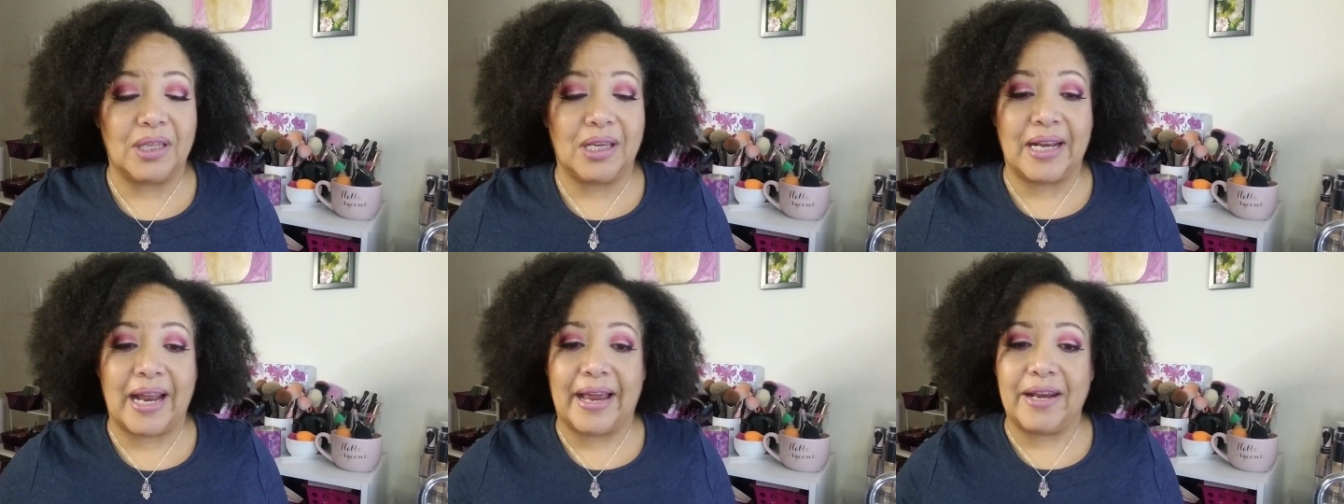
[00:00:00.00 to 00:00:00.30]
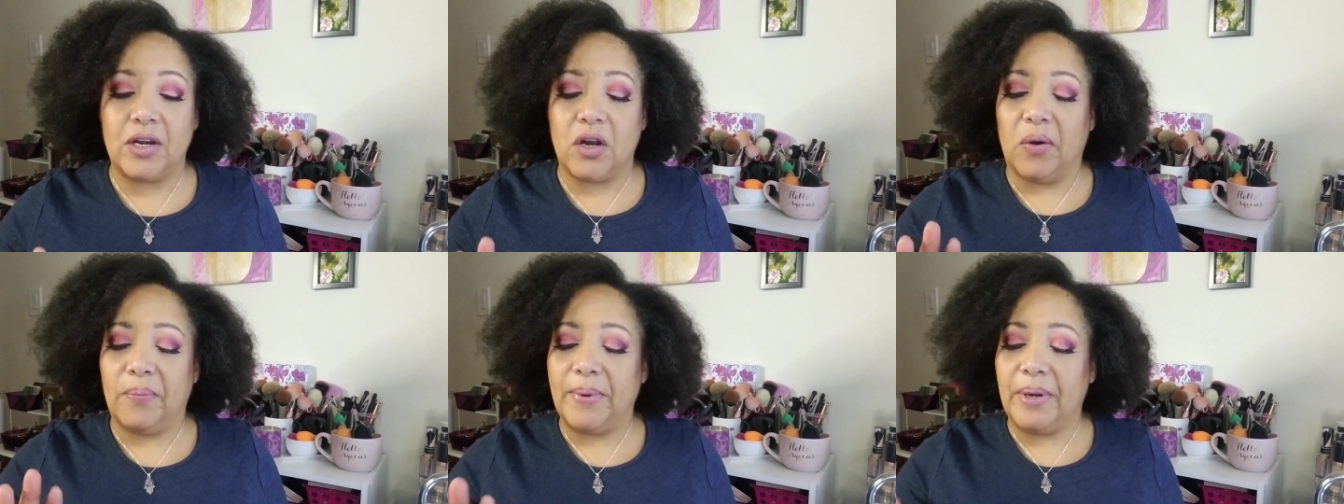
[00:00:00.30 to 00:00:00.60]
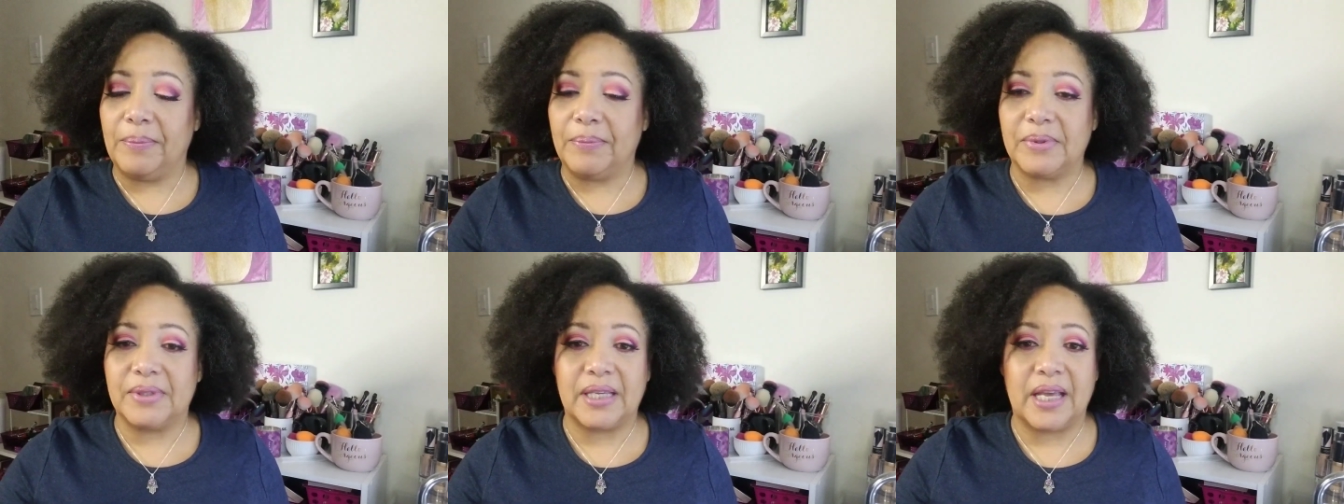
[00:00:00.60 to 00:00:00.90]
And I know
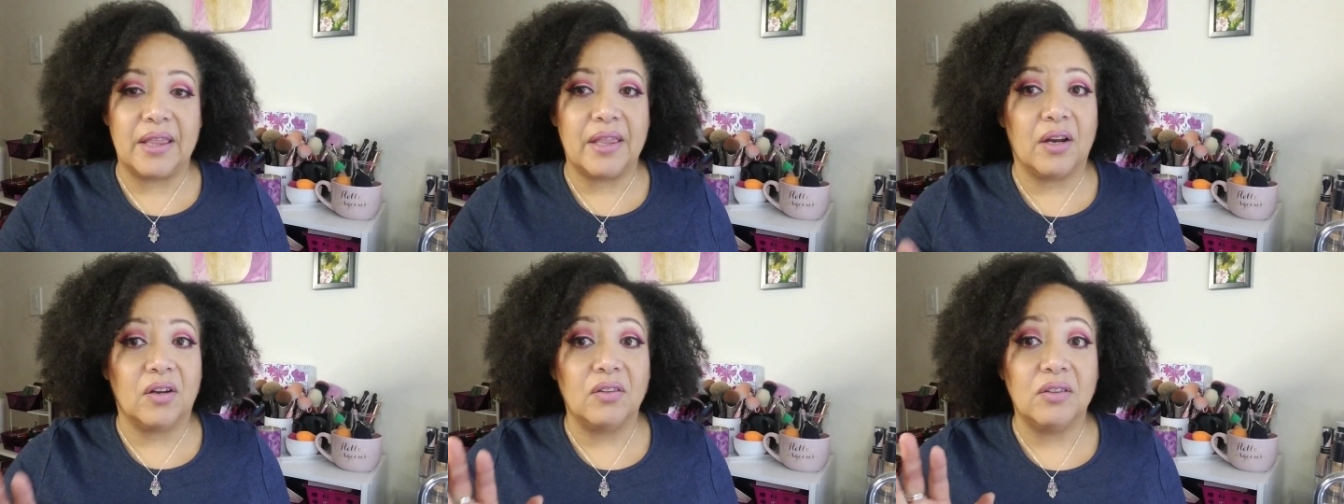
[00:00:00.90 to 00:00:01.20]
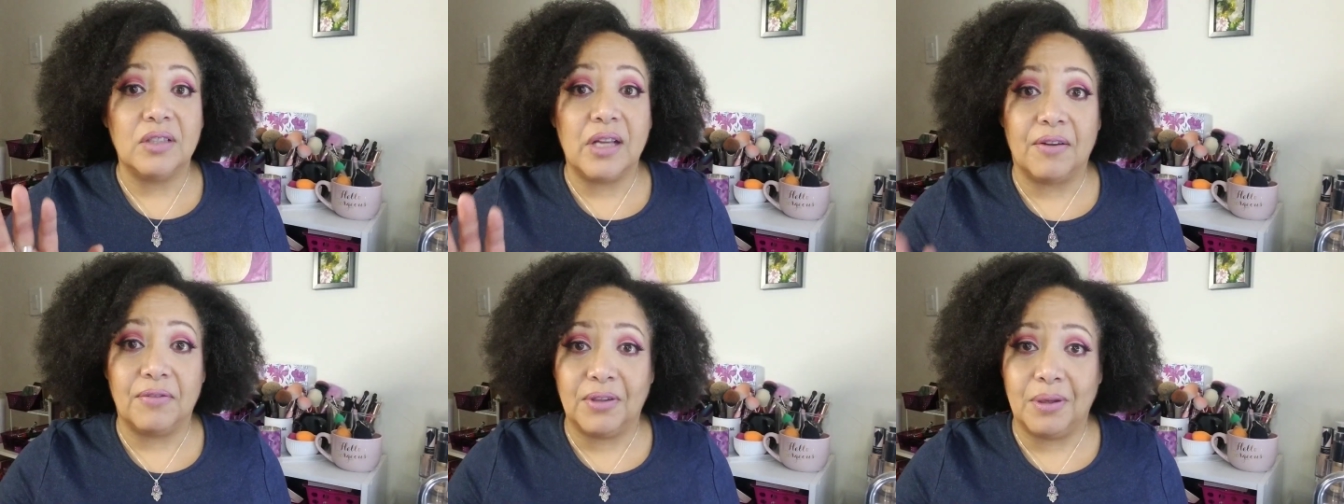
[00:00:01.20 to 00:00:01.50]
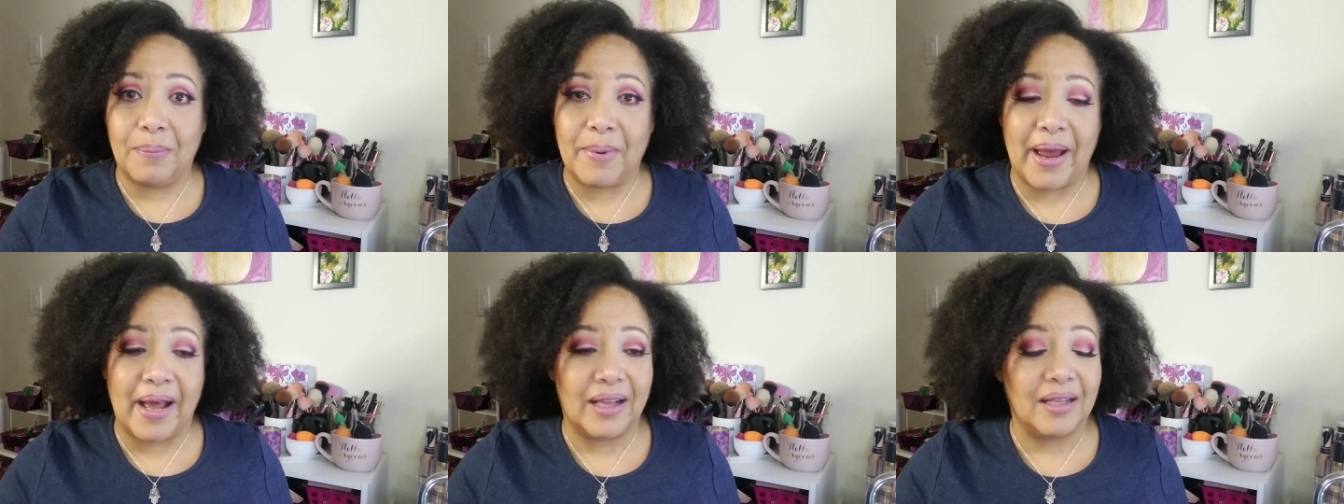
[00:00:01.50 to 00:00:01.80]
people say they're
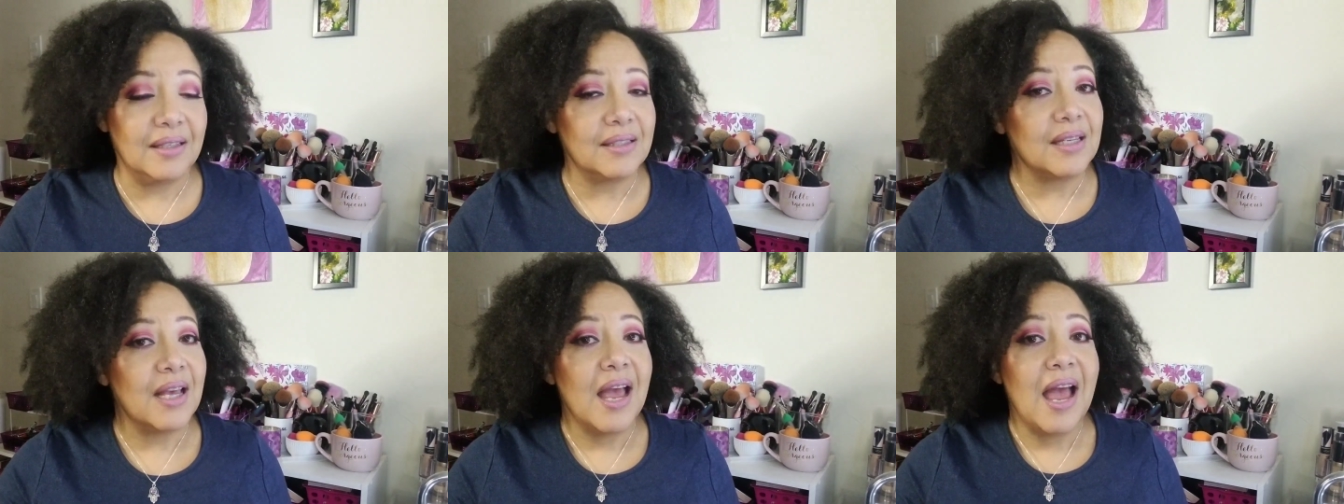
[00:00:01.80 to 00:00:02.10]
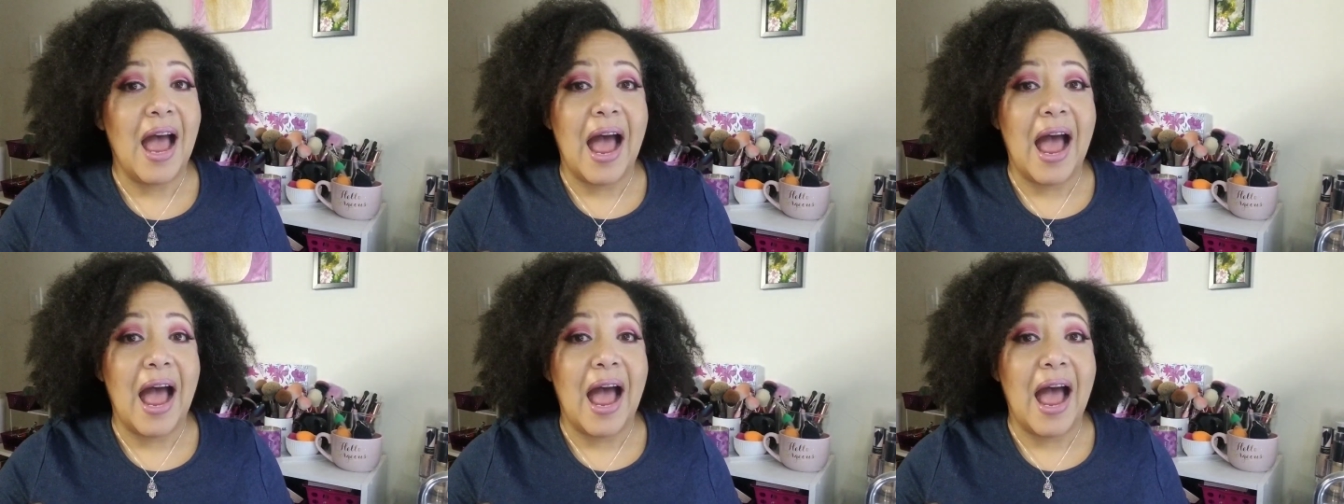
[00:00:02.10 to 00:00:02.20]
lovely palettes.